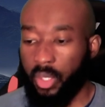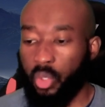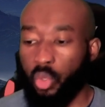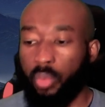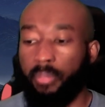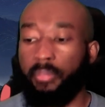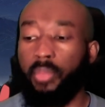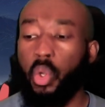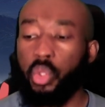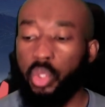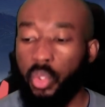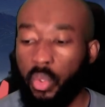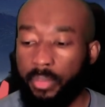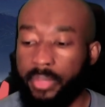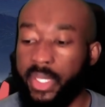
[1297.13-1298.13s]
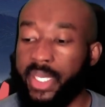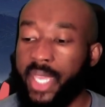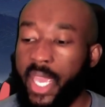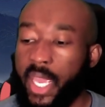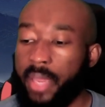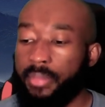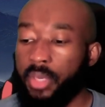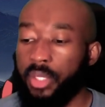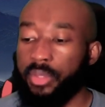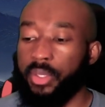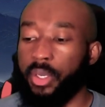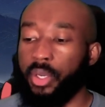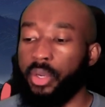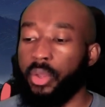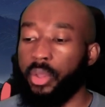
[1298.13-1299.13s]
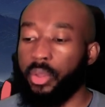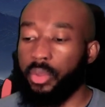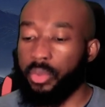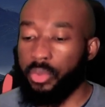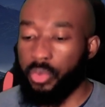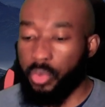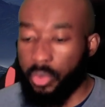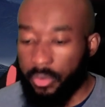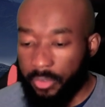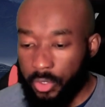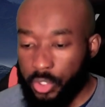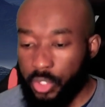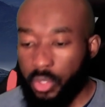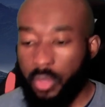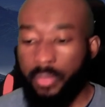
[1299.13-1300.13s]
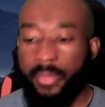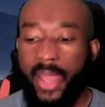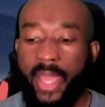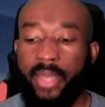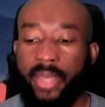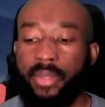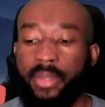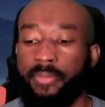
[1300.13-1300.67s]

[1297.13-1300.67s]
Moto became the universal man,